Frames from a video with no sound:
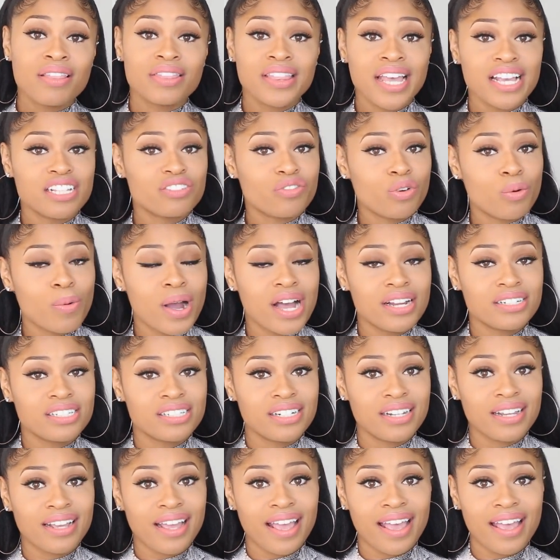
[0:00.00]
Thanks for
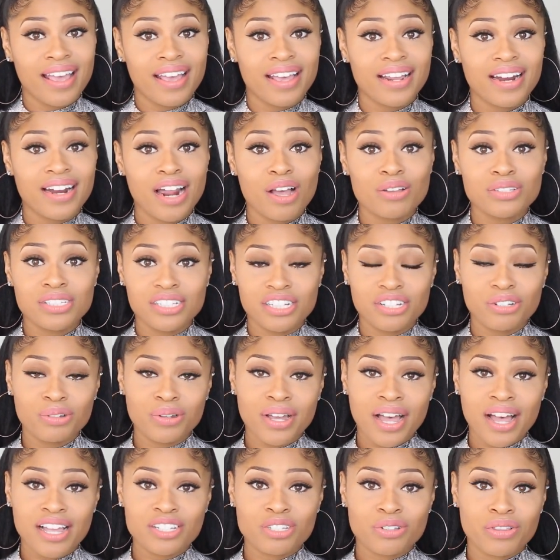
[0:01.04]
watching, and I'll see you
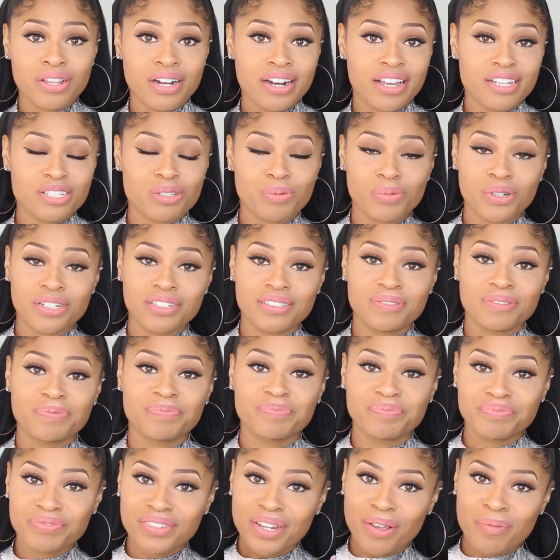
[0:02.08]
guys on the next one.
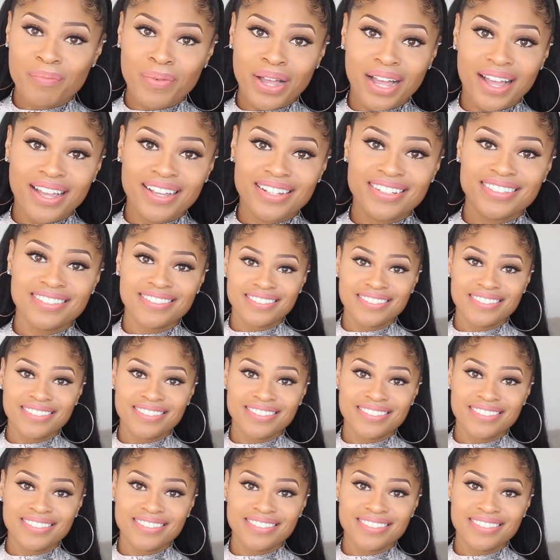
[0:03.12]
Bye.